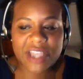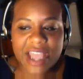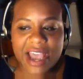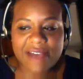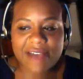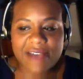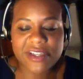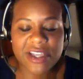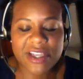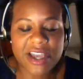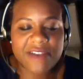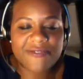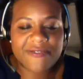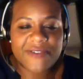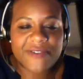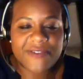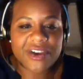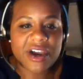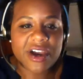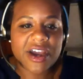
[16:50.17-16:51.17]
have to kind
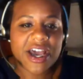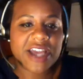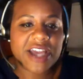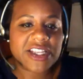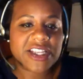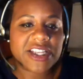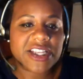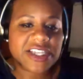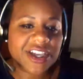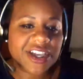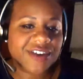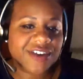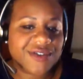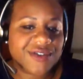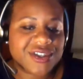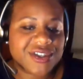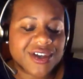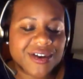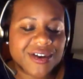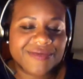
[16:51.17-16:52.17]
of figure out how to take care of
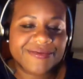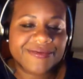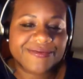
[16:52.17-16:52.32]
yourself.